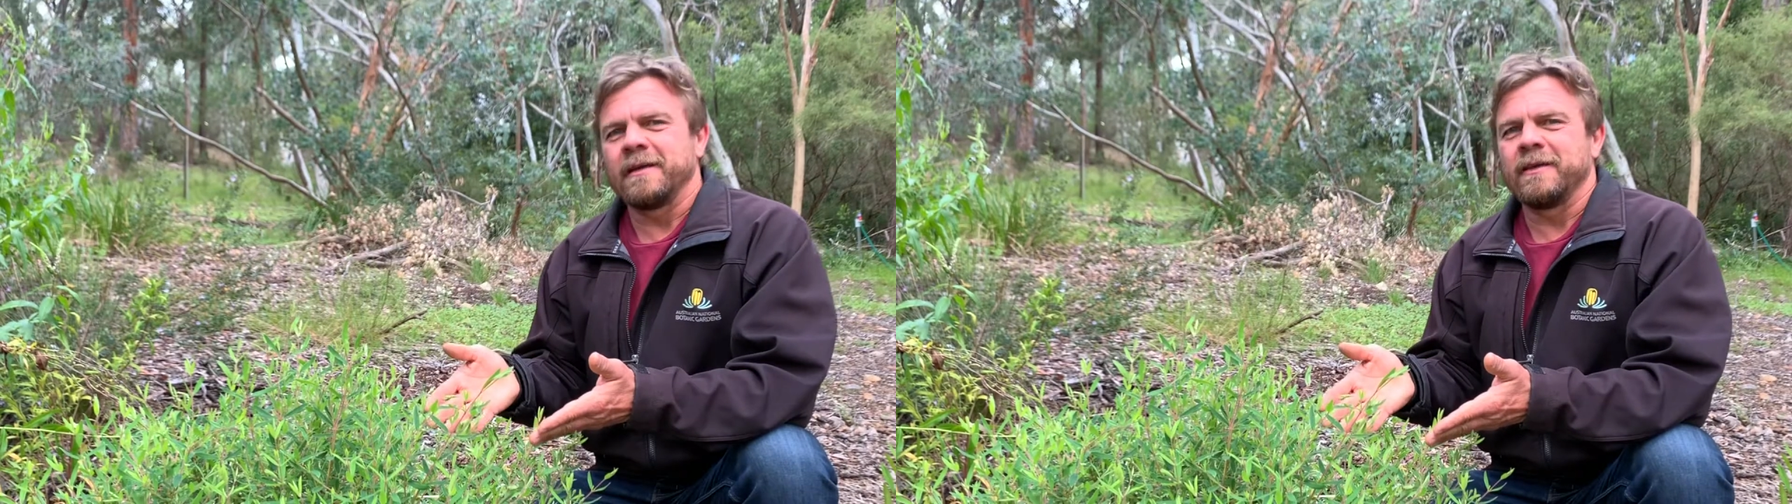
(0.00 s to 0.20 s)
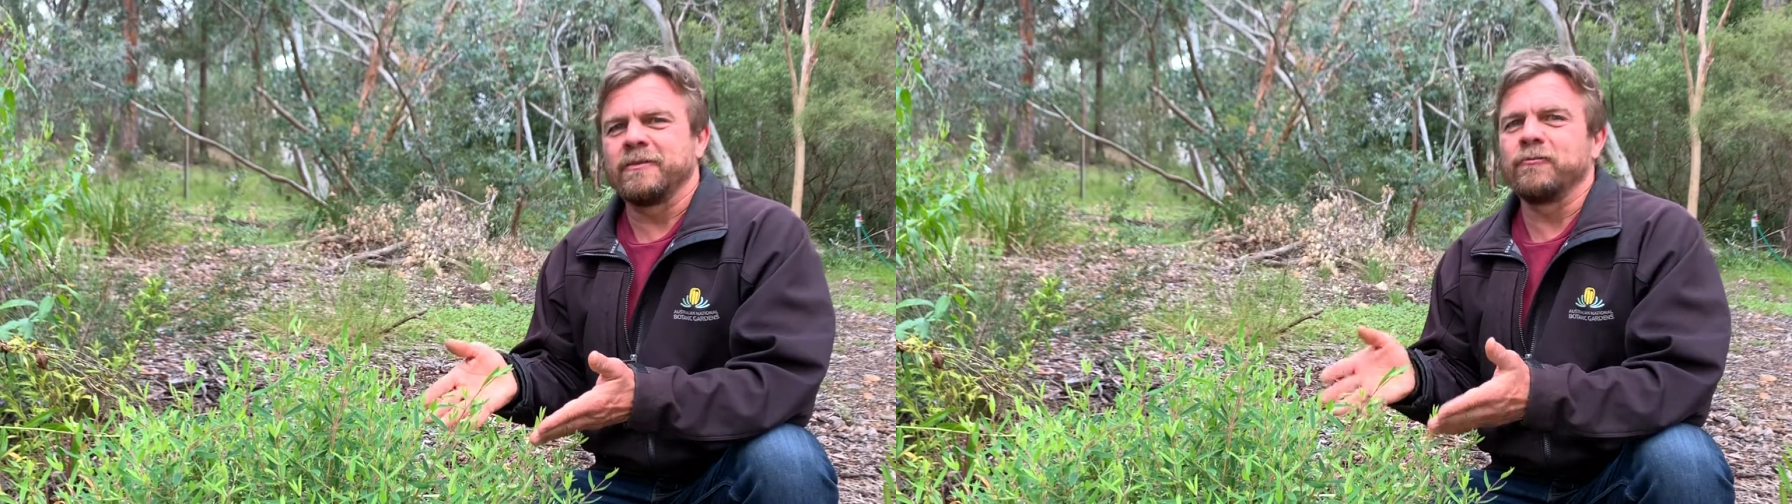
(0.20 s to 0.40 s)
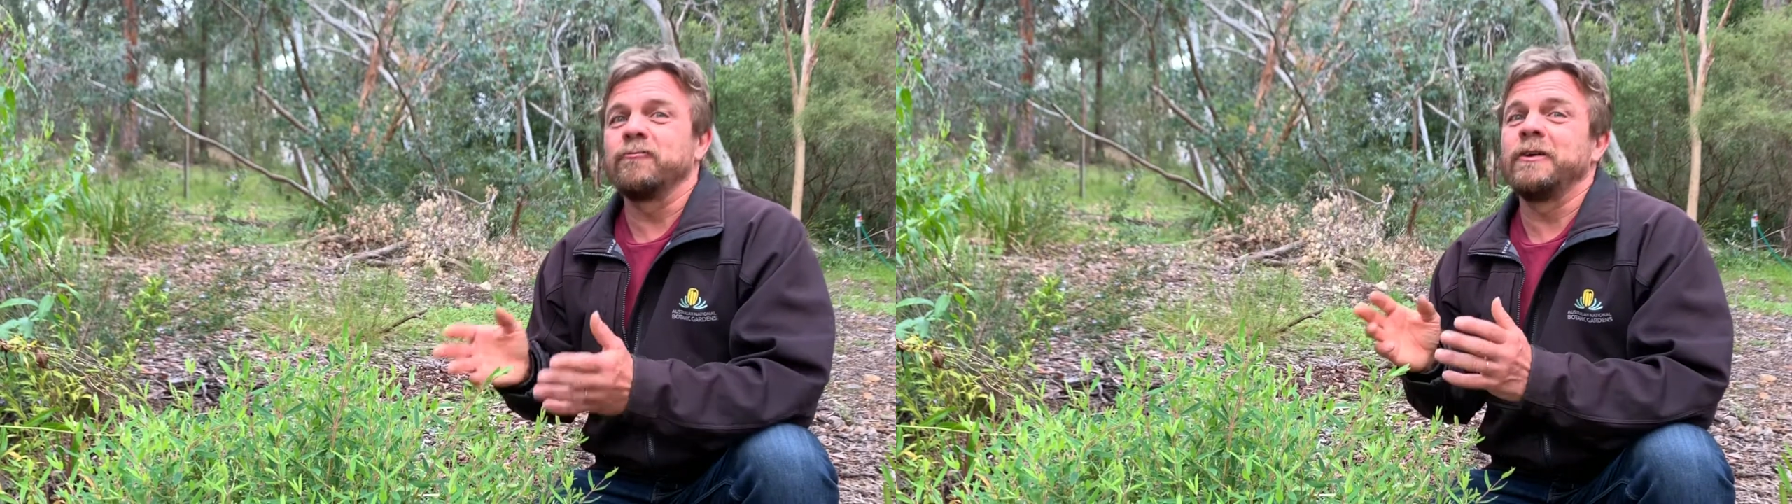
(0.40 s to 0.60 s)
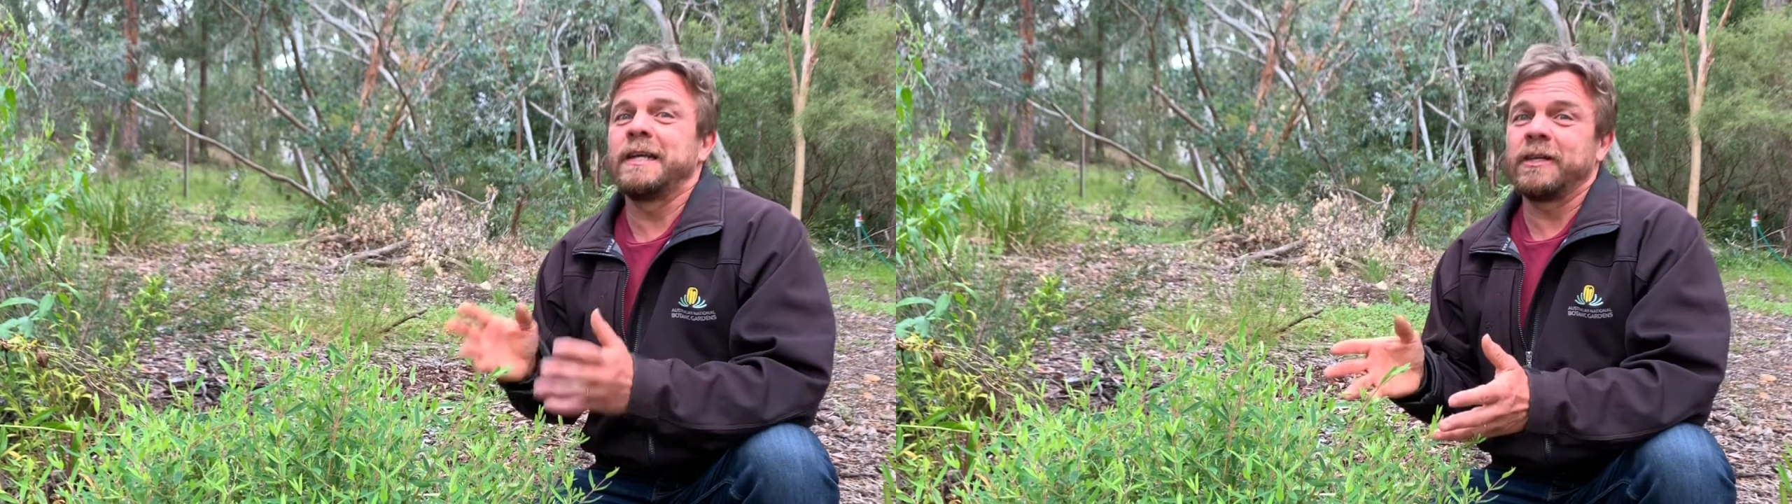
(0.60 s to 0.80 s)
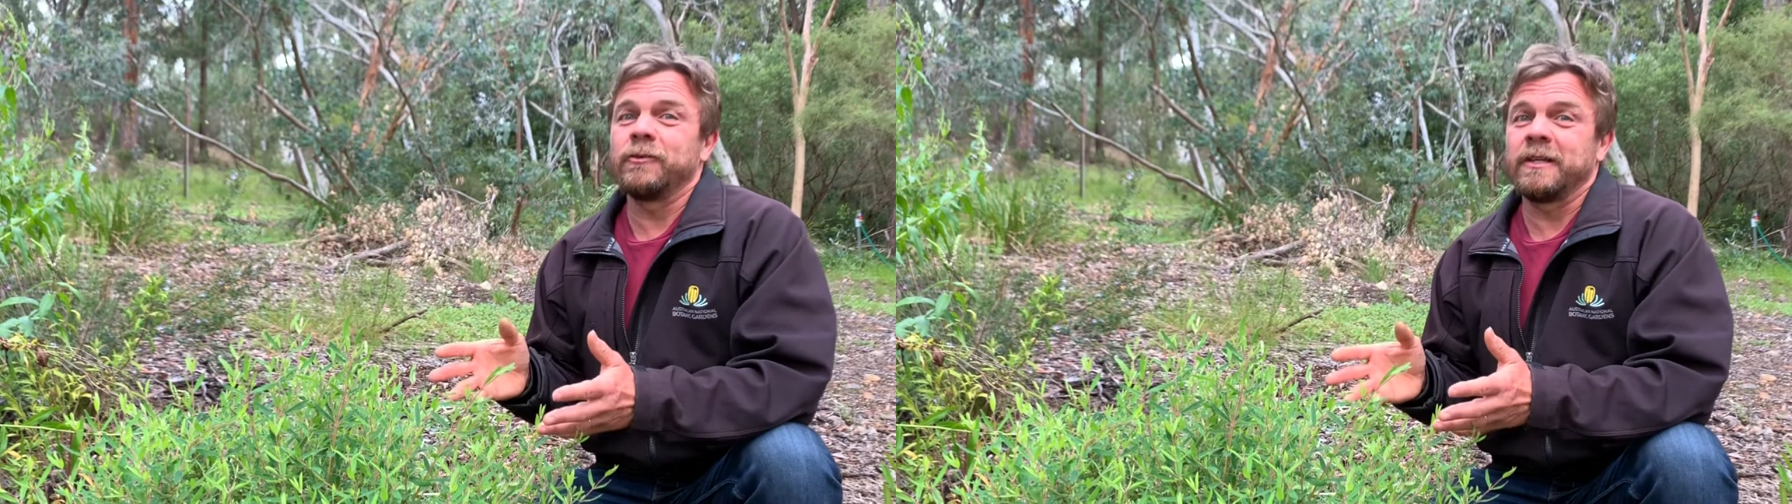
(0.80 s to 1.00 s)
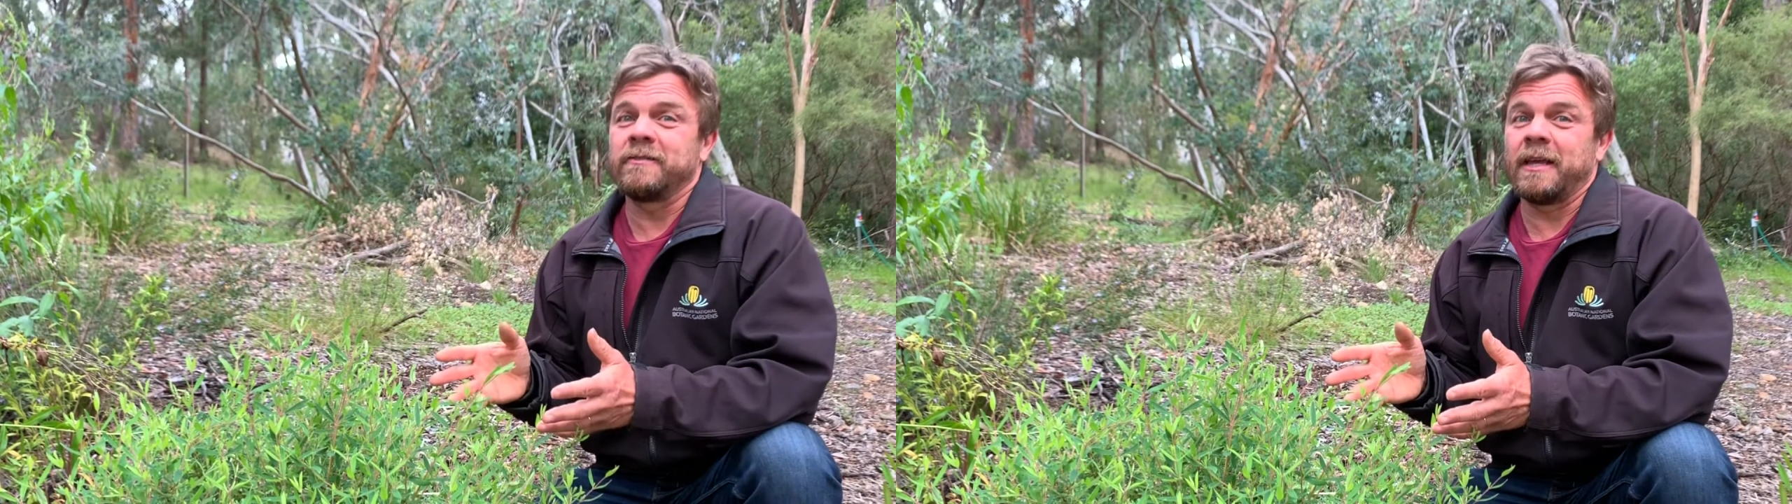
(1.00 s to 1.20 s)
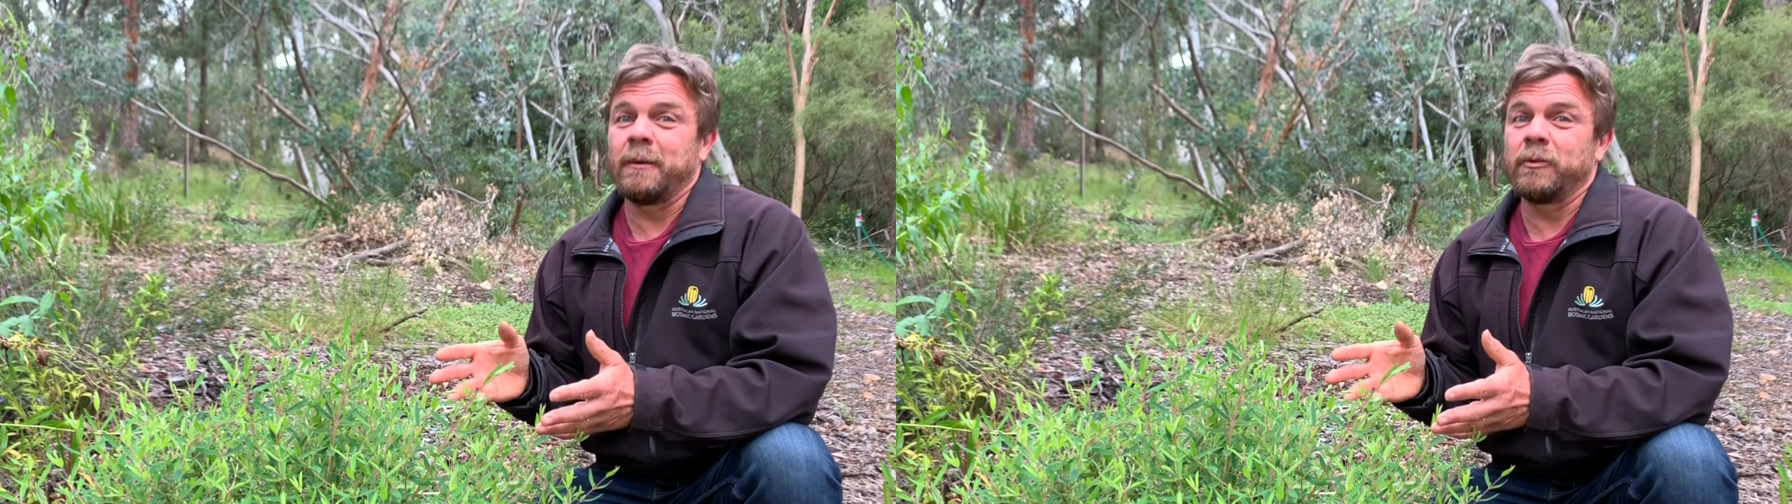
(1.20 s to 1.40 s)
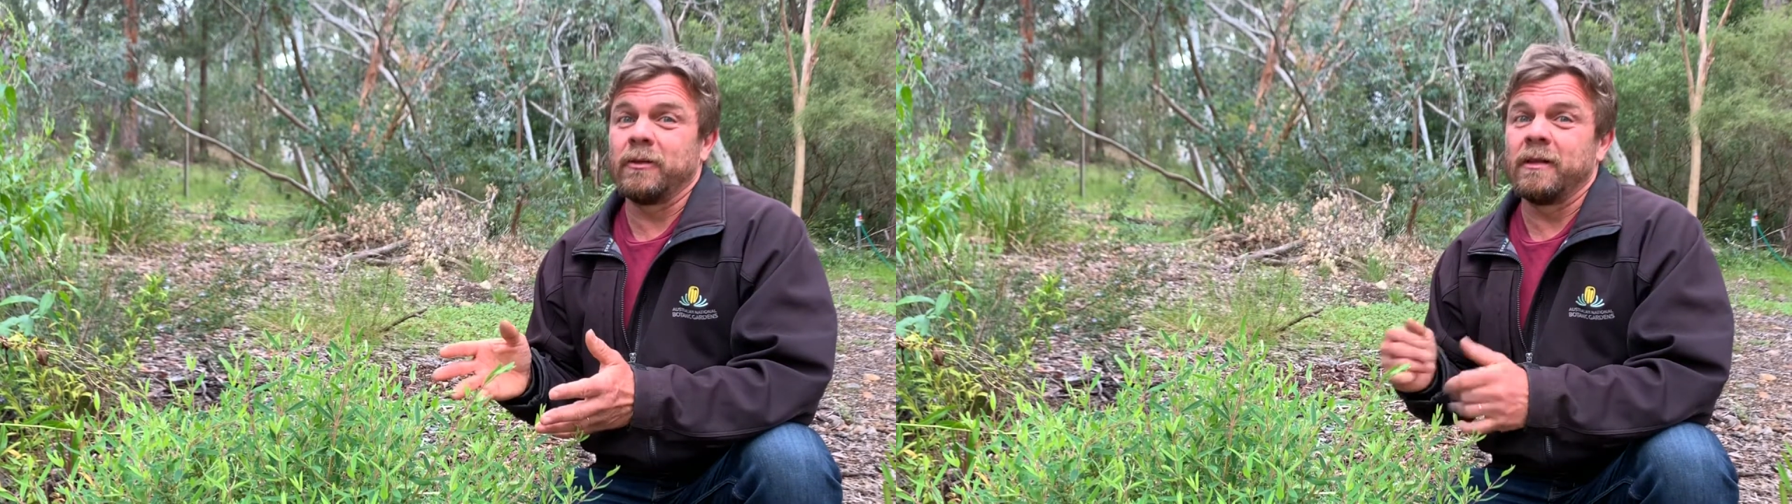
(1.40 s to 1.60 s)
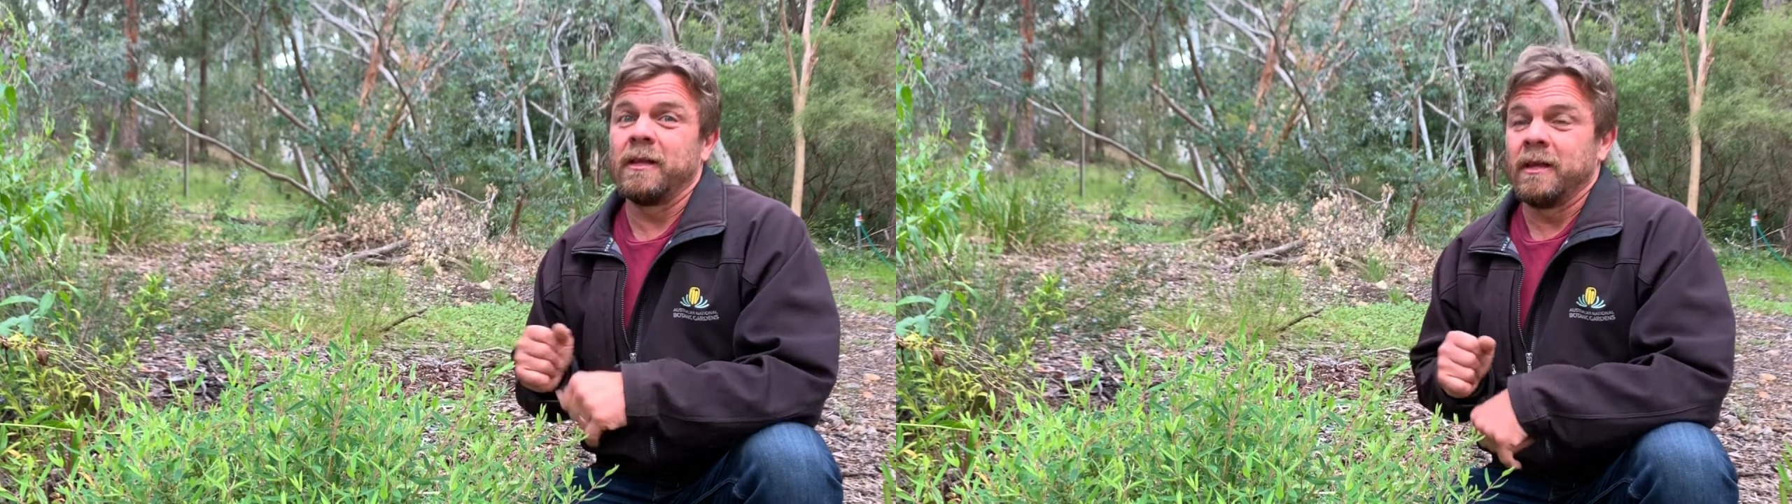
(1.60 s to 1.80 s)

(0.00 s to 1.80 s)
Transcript: is a really good example